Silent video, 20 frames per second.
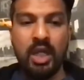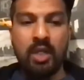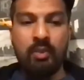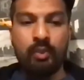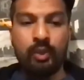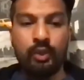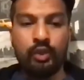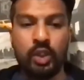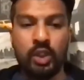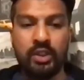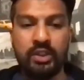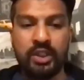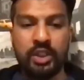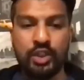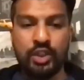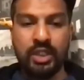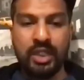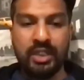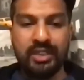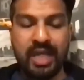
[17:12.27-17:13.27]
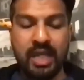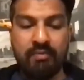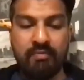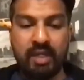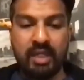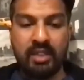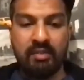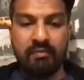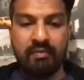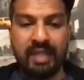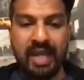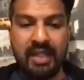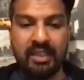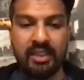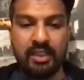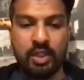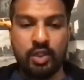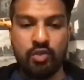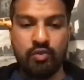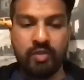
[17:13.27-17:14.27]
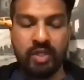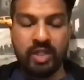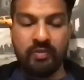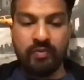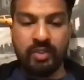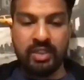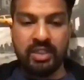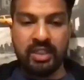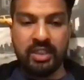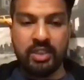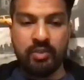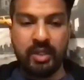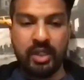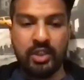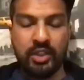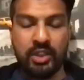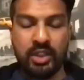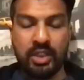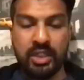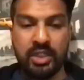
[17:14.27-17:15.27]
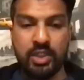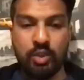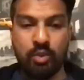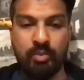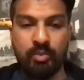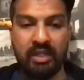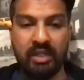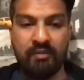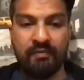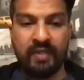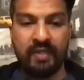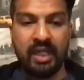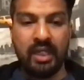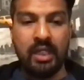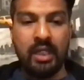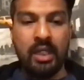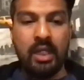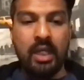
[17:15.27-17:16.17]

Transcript: Will dogs that shut down rather than react in those stressful situations still benefit?